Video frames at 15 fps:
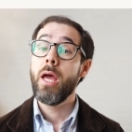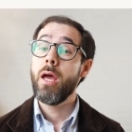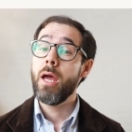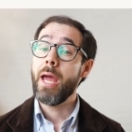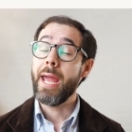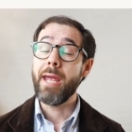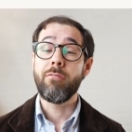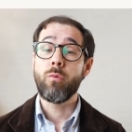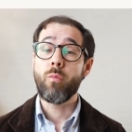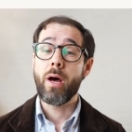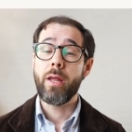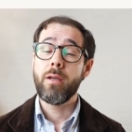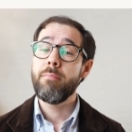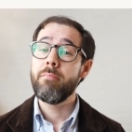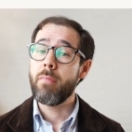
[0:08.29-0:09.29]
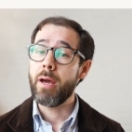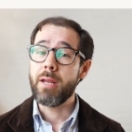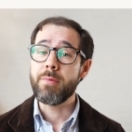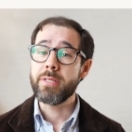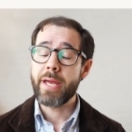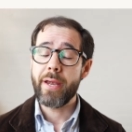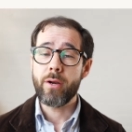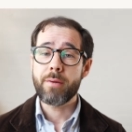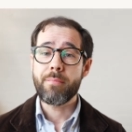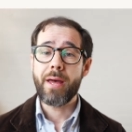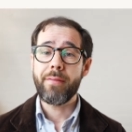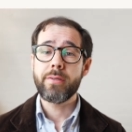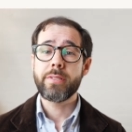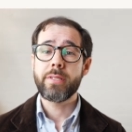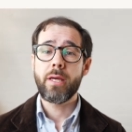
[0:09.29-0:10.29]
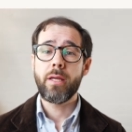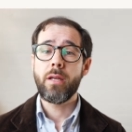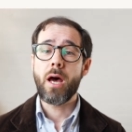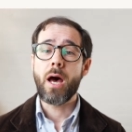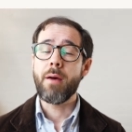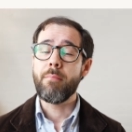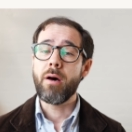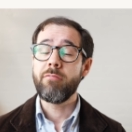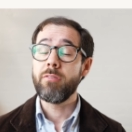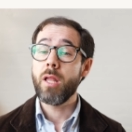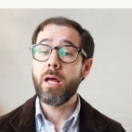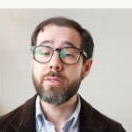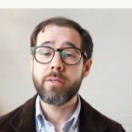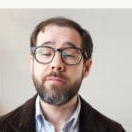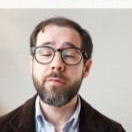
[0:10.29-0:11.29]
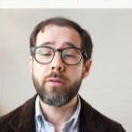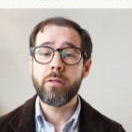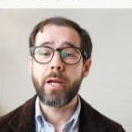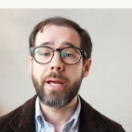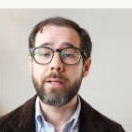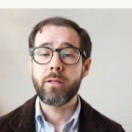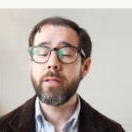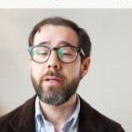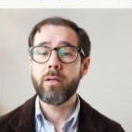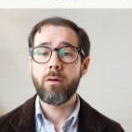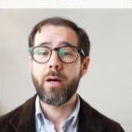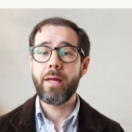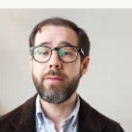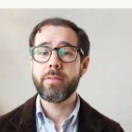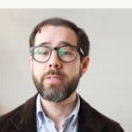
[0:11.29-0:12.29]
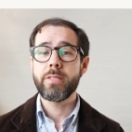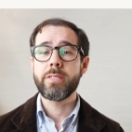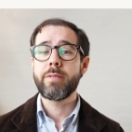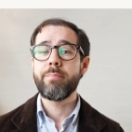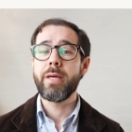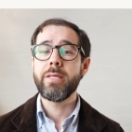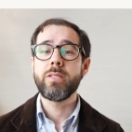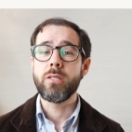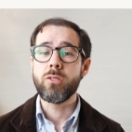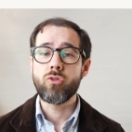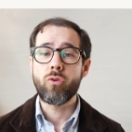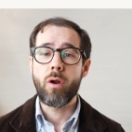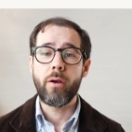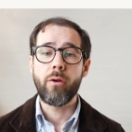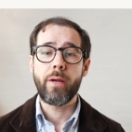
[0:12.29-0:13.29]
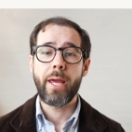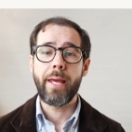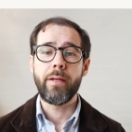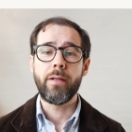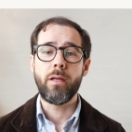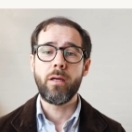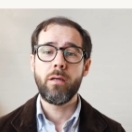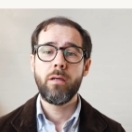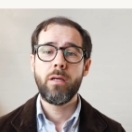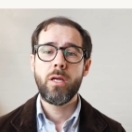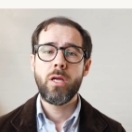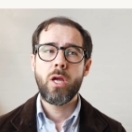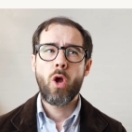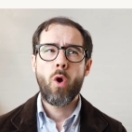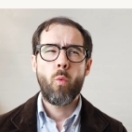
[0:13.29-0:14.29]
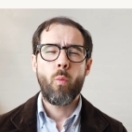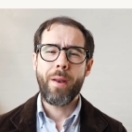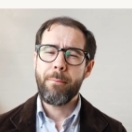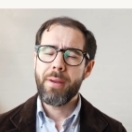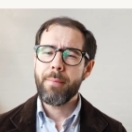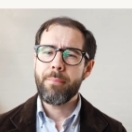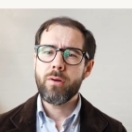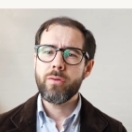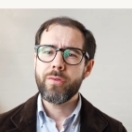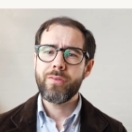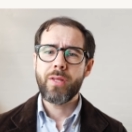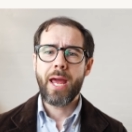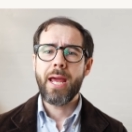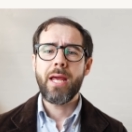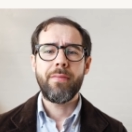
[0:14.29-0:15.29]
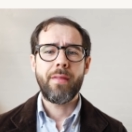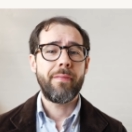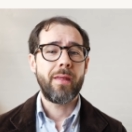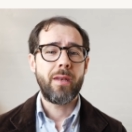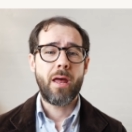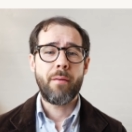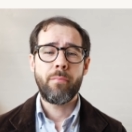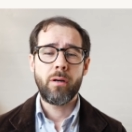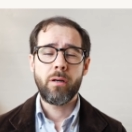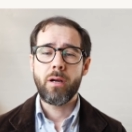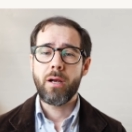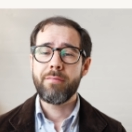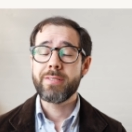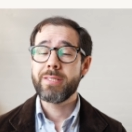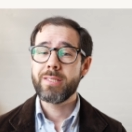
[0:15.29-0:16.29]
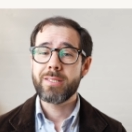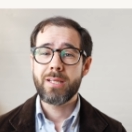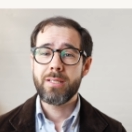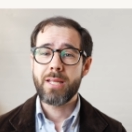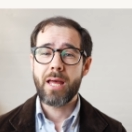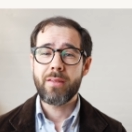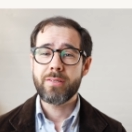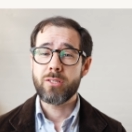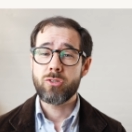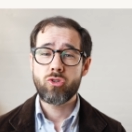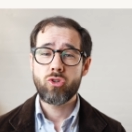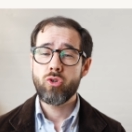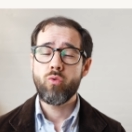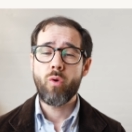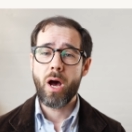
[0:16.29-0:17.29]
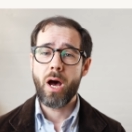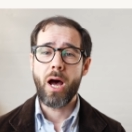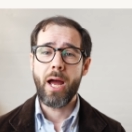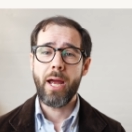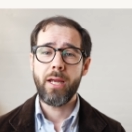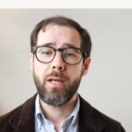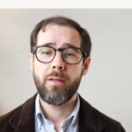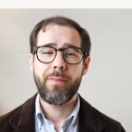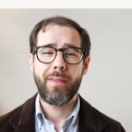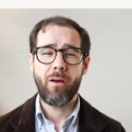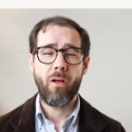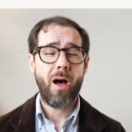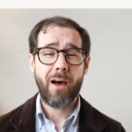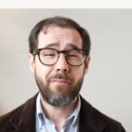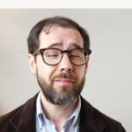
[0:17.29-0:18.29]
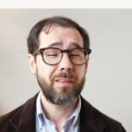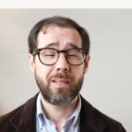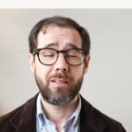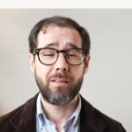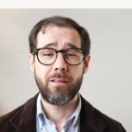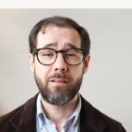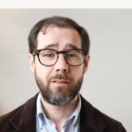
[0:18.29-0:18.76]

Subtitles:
Hey everyone, my name is Eric Matheson. I'm a philosopher and clinical ethicist based in Toronto, Canada. When people say that the number of assisted deaths is too high, they'll often